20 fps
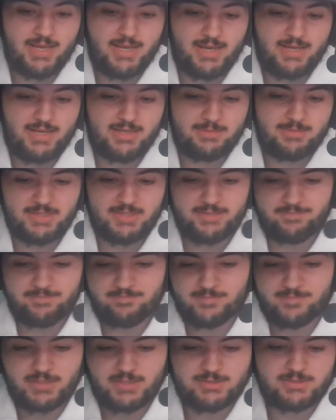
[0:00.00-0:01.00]
And I
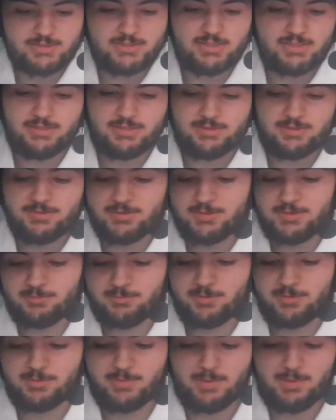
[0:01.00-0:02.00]
mean, let's see
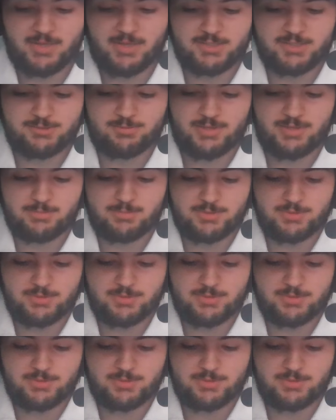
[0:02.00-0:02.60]
what my best weather